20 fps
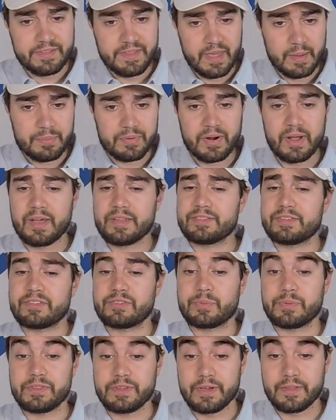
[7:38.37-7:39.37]
that
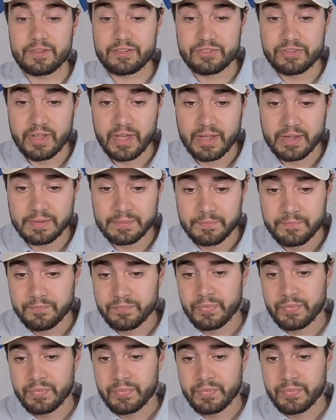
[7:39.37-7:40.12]
process with the other side.